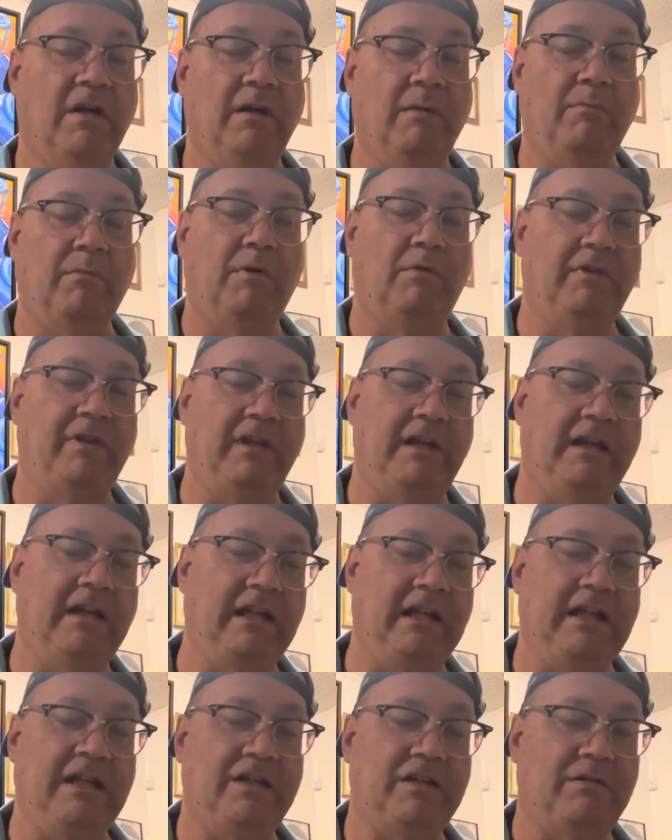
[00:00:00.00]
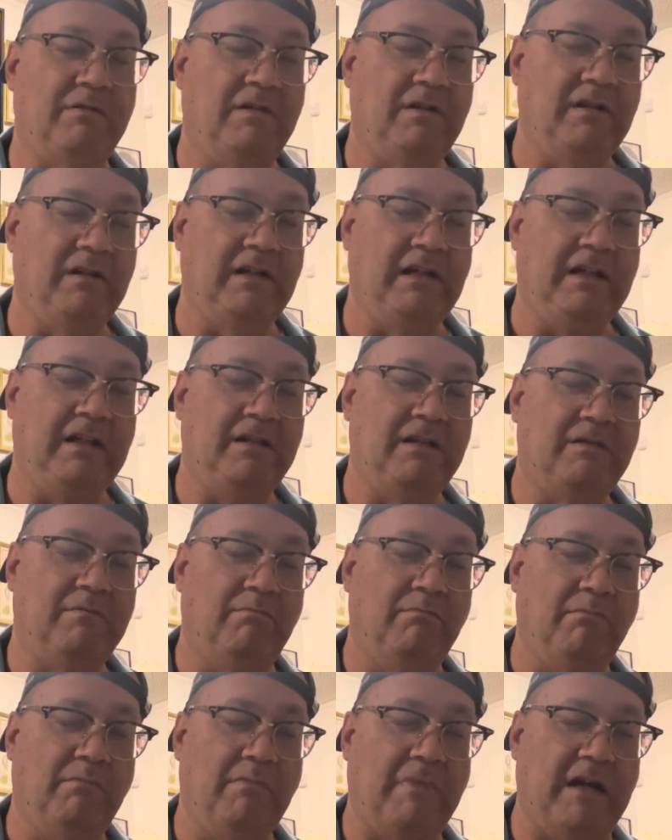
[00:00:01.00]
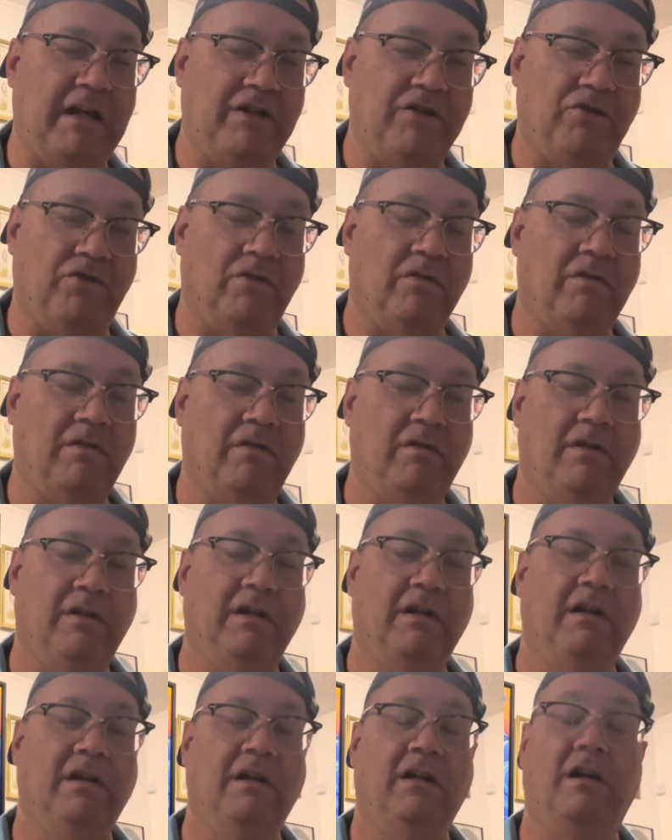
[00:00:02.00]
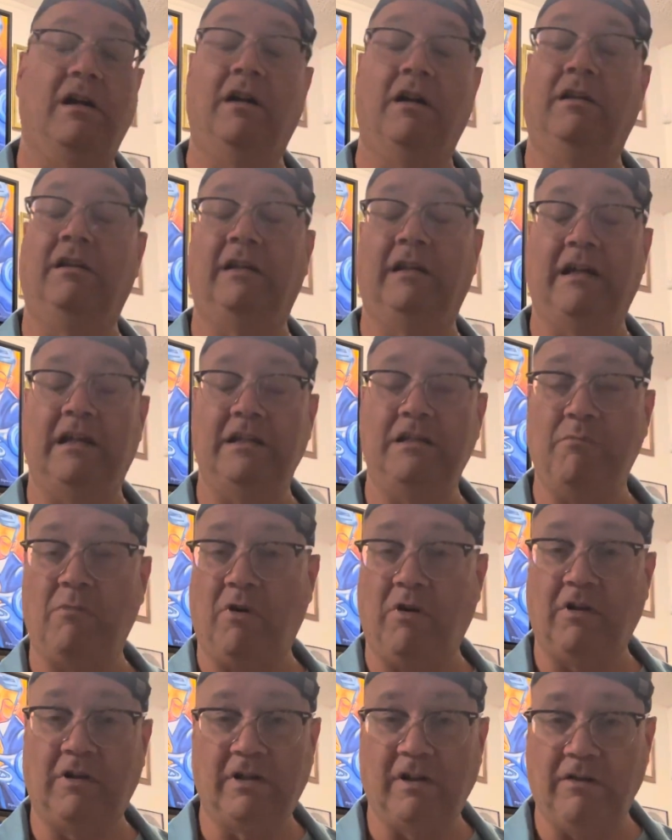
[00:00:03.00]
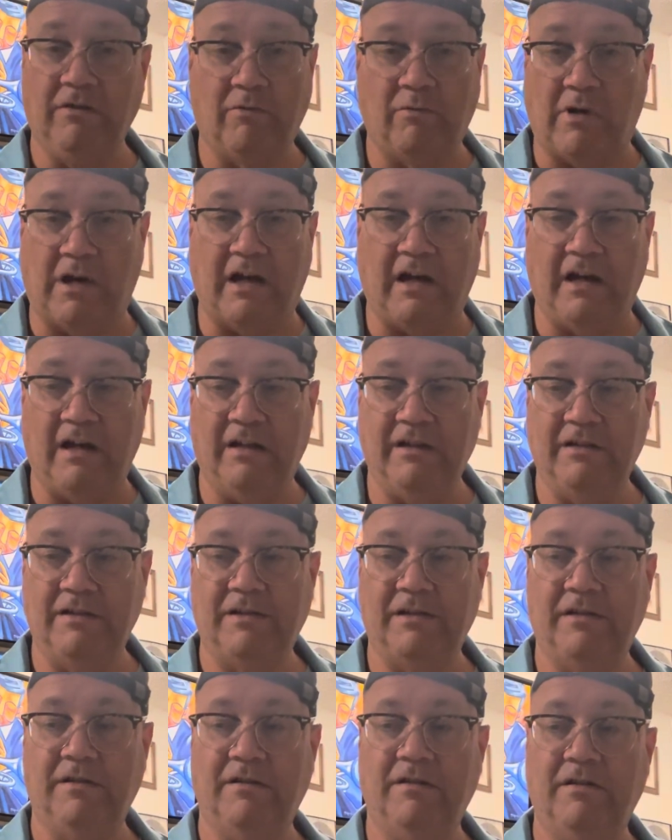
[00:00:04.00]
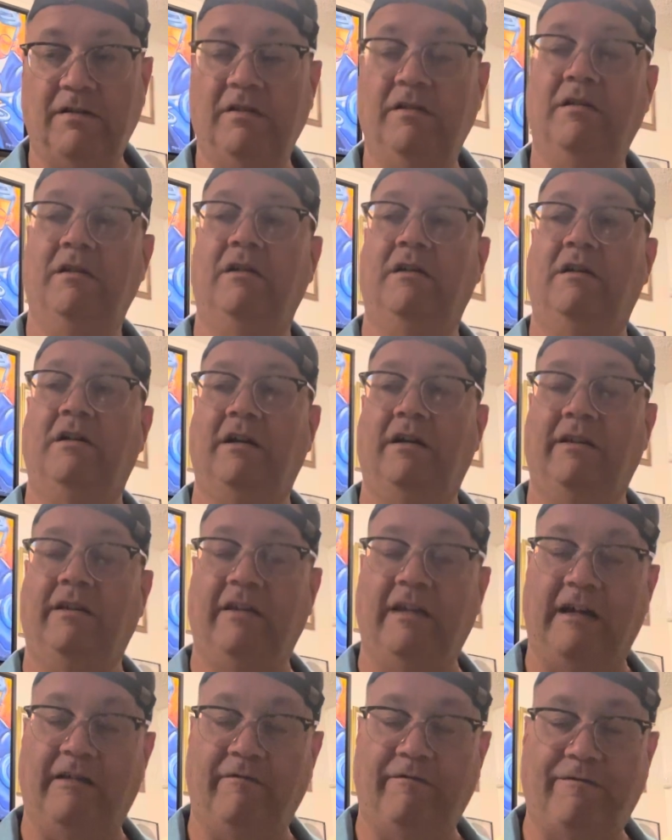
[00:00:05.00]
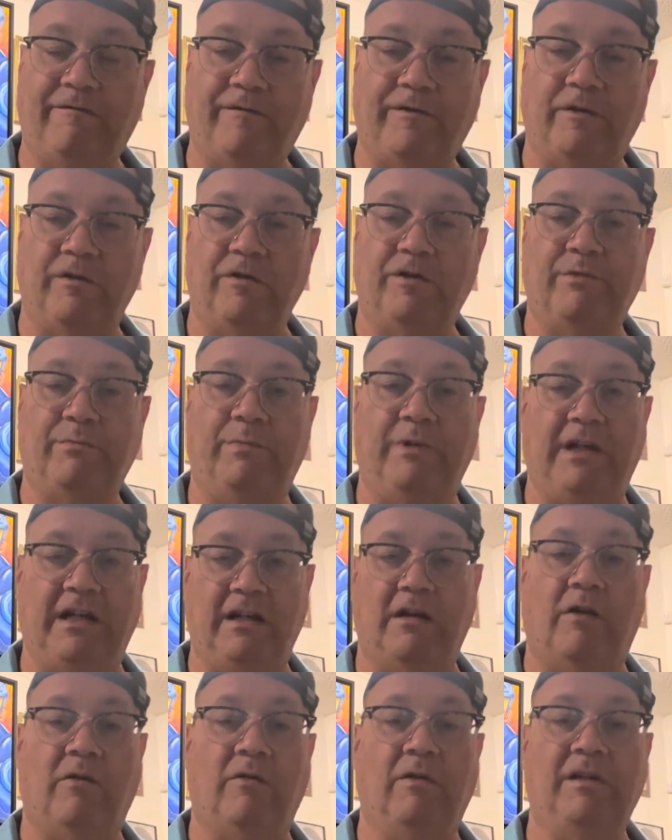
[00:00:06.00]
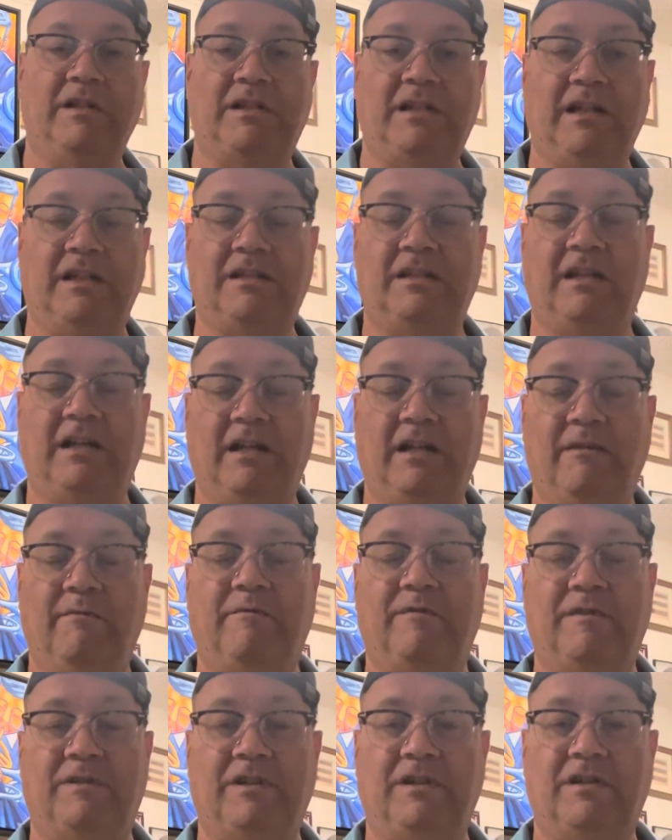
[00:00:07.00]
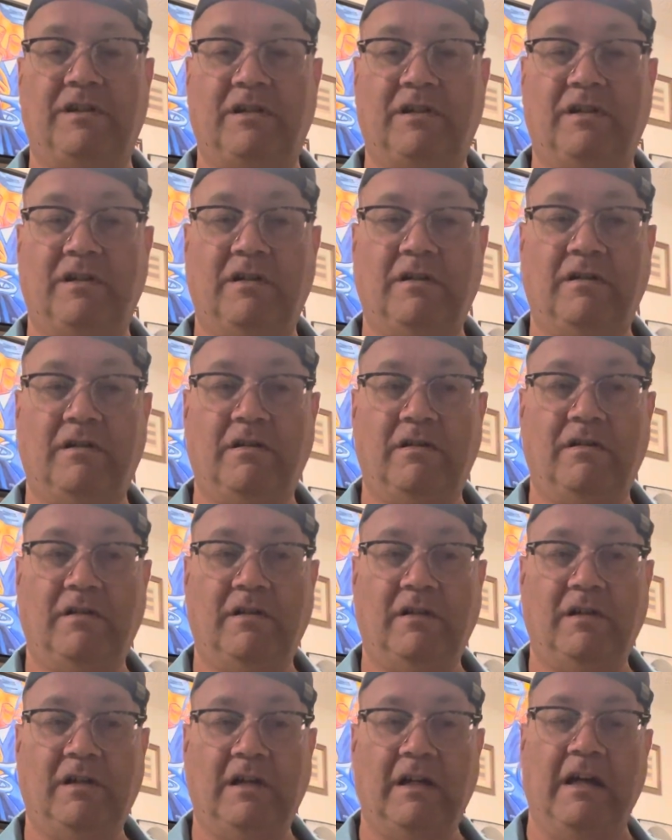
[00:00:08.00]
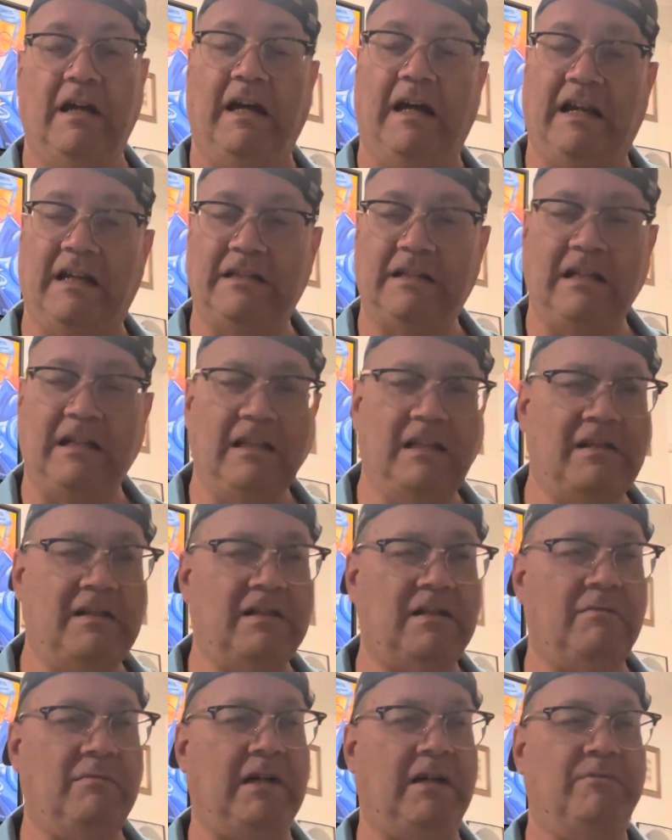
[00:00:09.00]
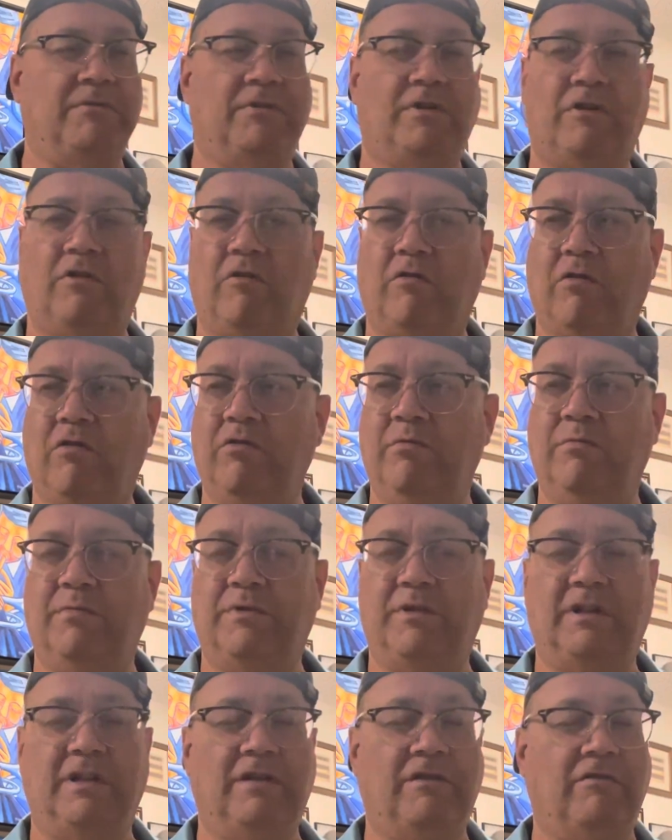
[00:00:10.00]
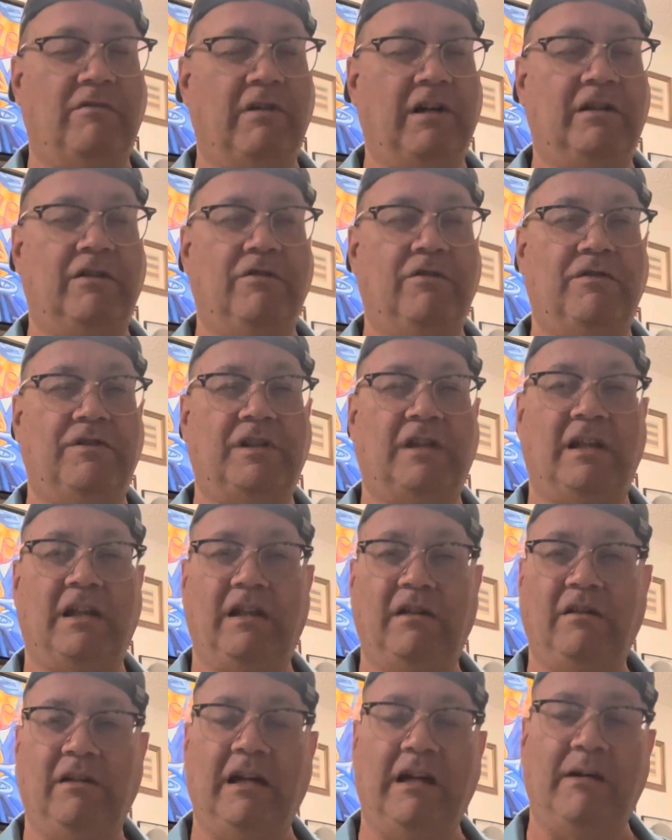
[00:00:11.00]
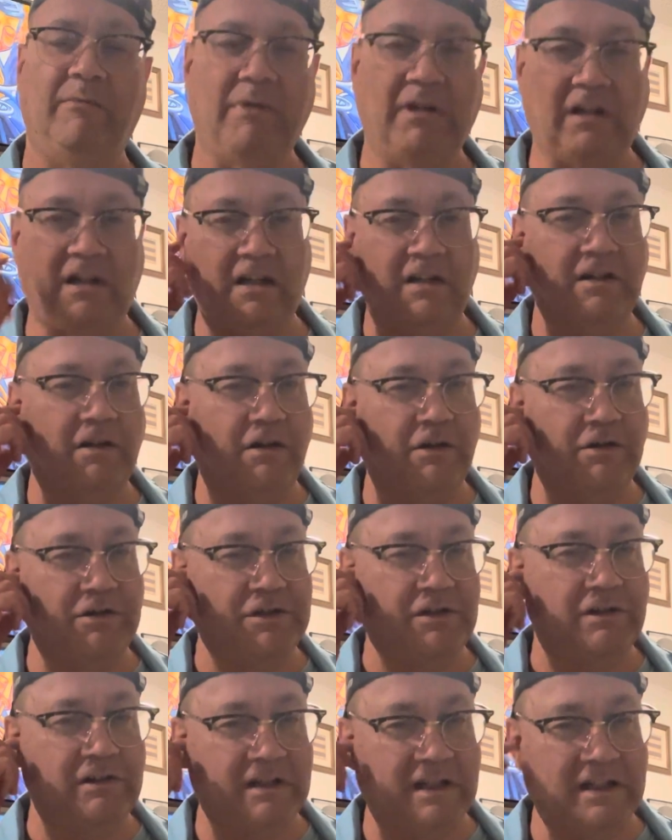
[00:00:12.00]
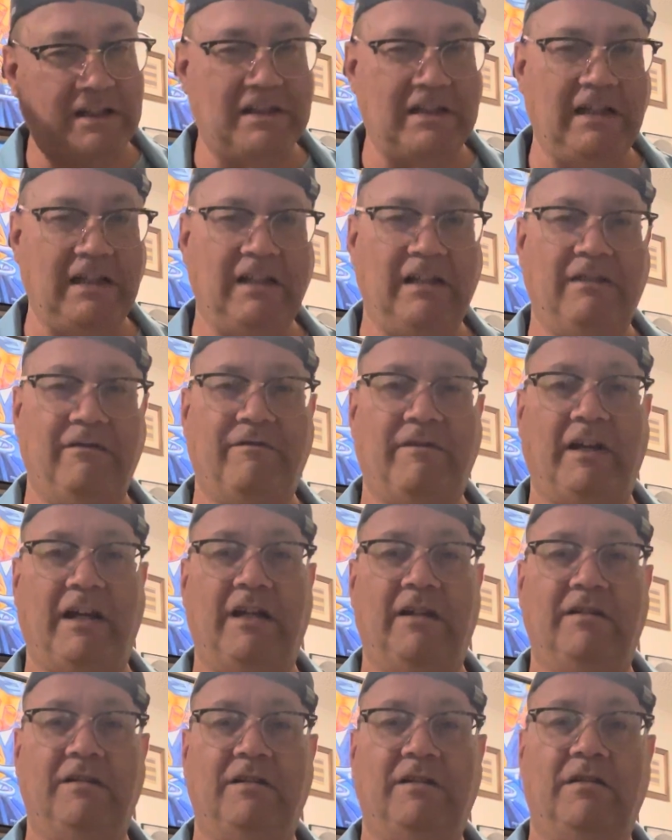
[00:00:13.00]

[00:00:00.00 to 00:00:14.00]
But within each measure, unless marked otherwise, that first beat always gets the emphasis. And I say this sometimes to groups and directors, and they look at me like dogs looking at ceiling fans.